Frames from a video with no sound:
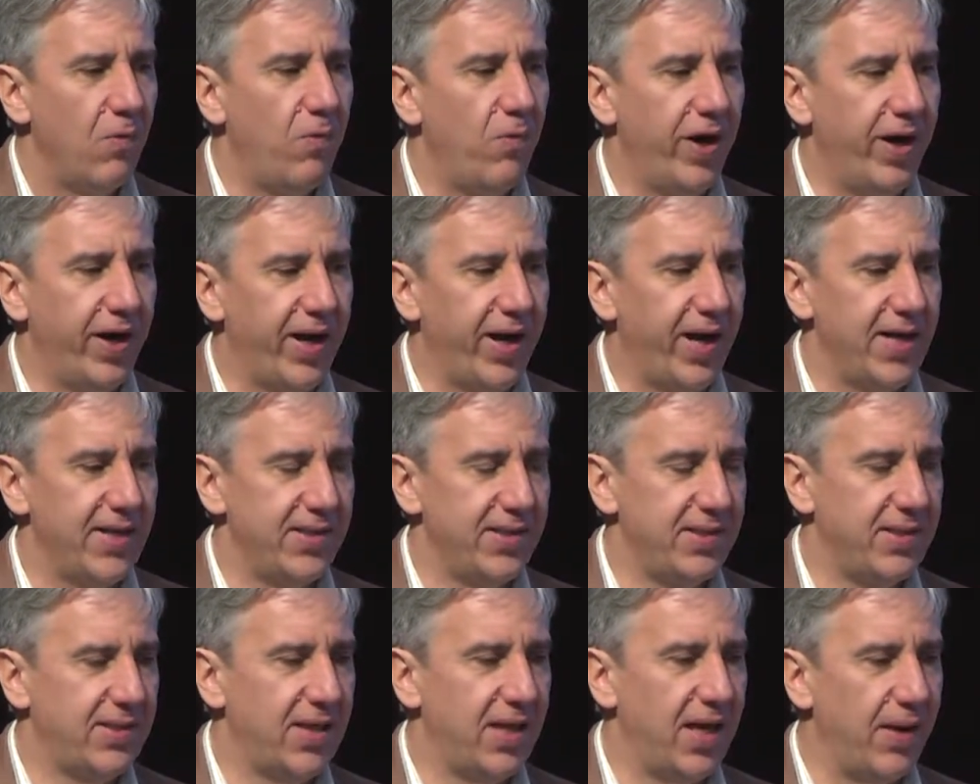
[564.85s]

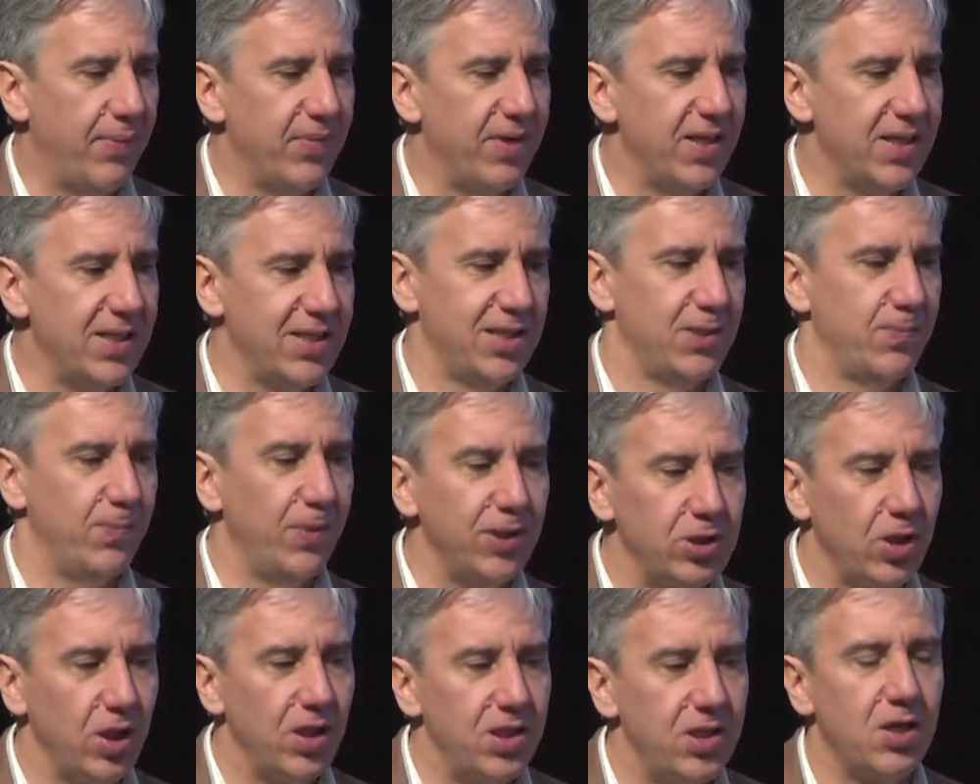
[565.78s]
whereas
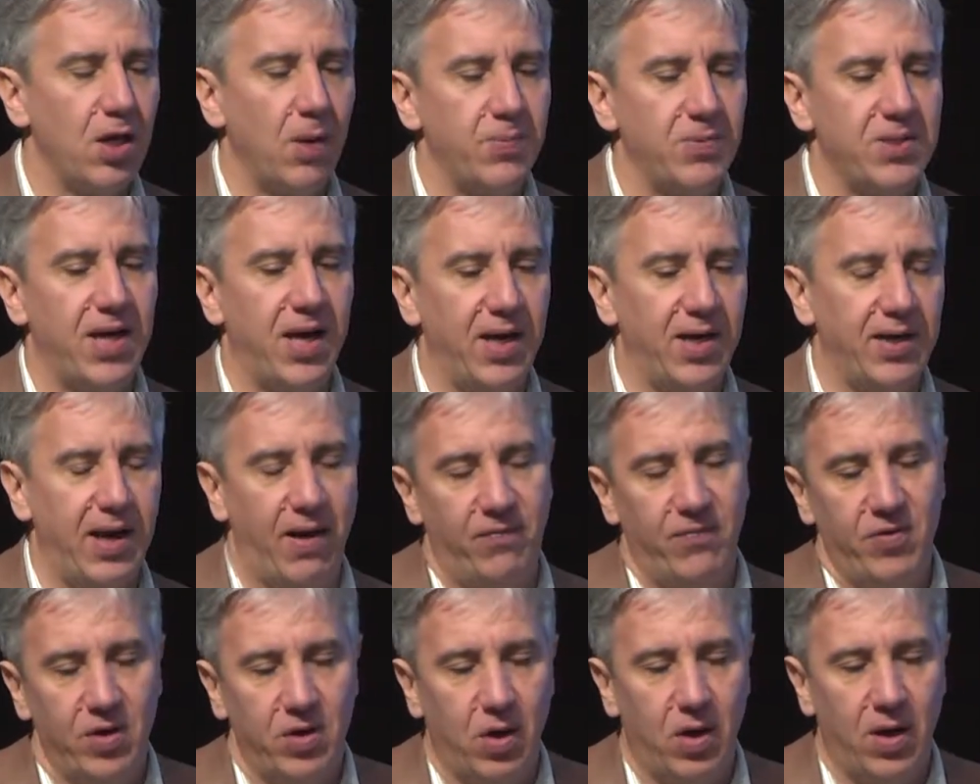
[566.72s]
especially Sub-Saharan
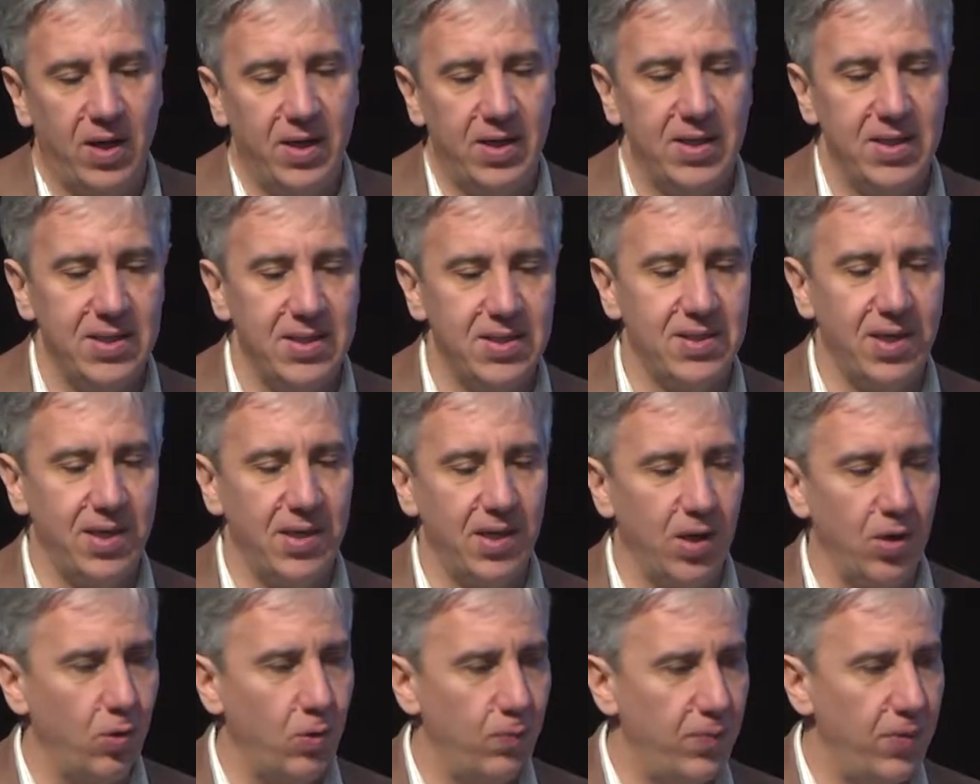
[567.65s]
Africa and Eastern
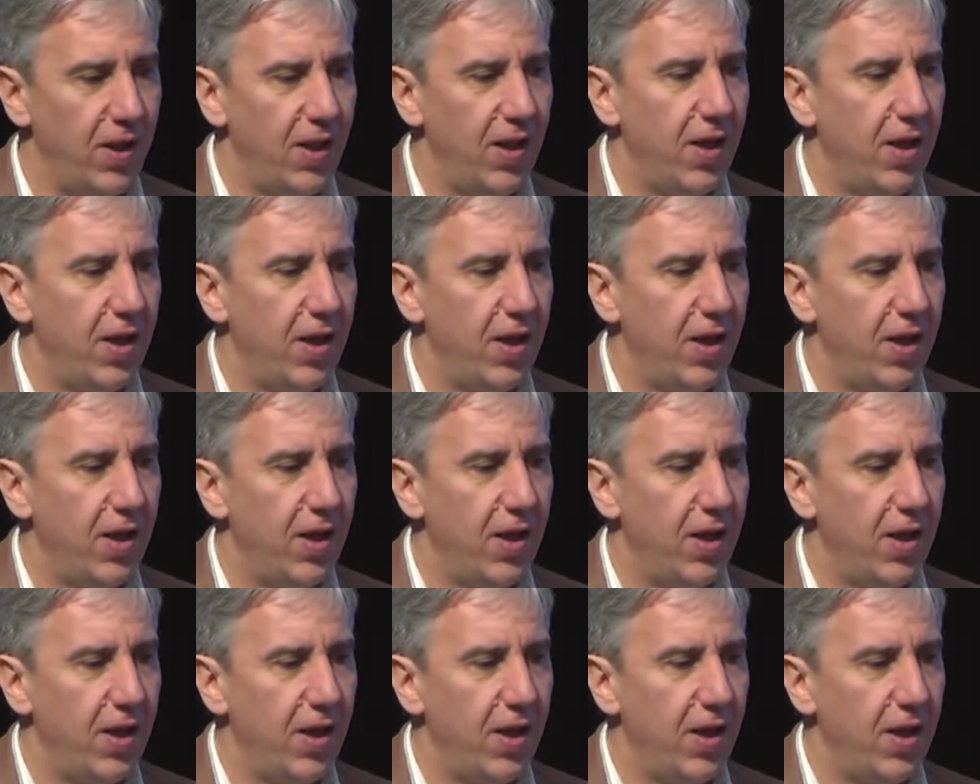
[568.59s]
Europe